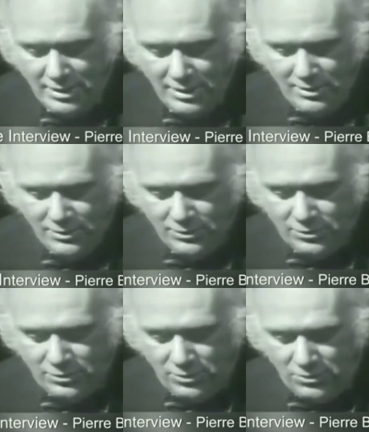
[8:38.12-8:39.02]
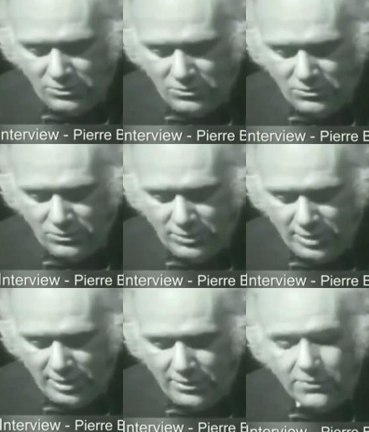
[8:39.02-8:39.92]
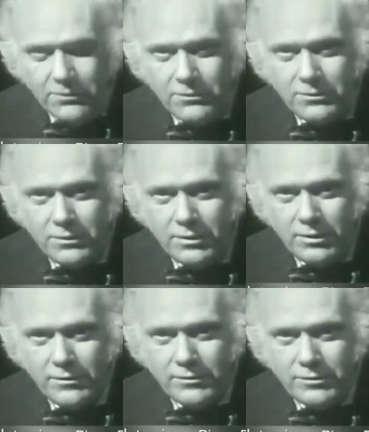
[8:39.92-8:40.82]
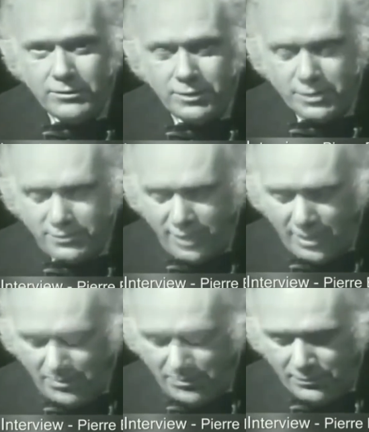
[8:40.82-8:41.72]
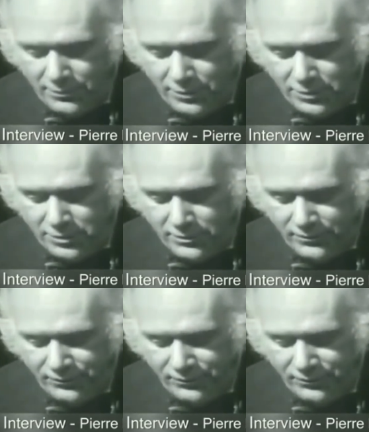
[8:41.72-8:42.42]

so now, two things have happened. First,